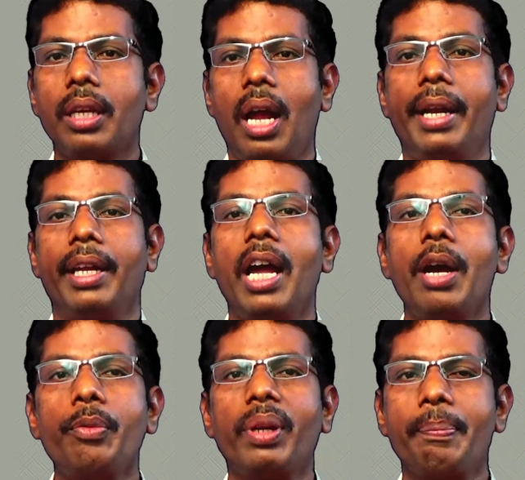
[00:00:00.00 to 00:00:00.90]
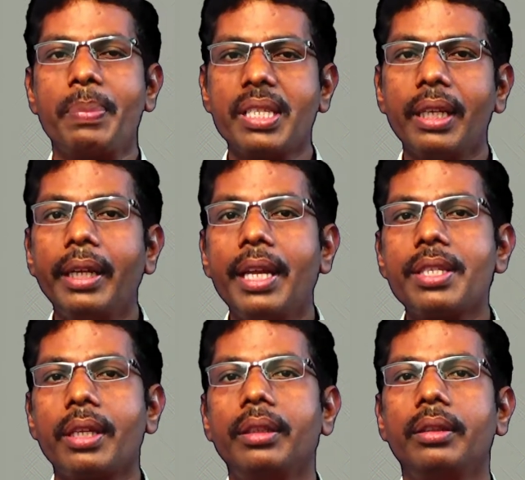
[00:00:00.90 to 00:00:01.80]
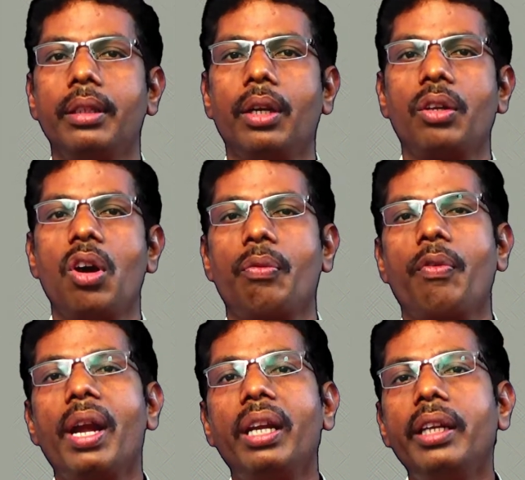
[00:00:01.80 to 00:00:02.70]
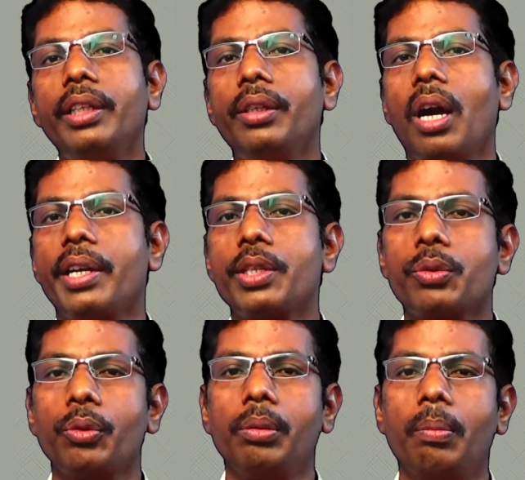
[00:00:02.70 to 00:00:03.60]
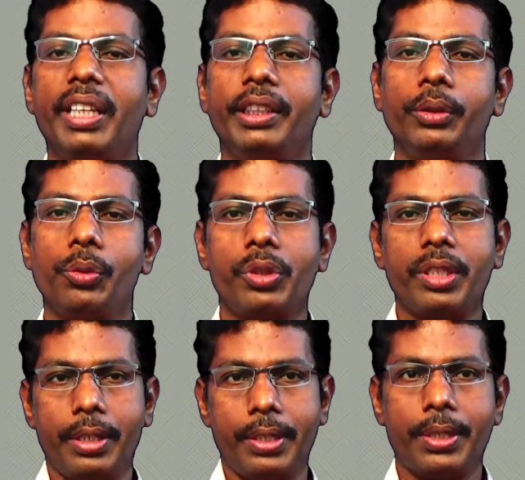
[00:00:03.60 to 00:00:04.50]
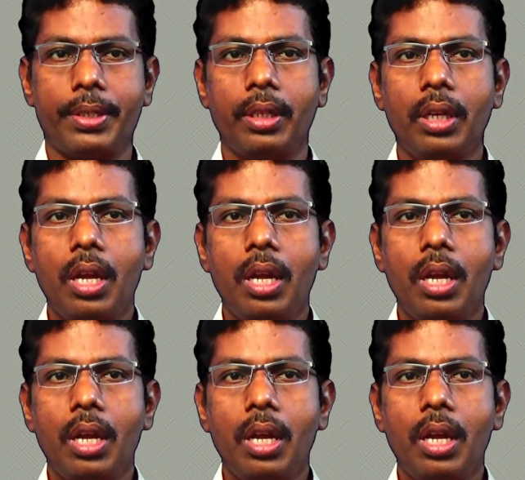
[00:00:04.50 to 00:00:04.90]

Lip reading: and have representation that are widely understood by users.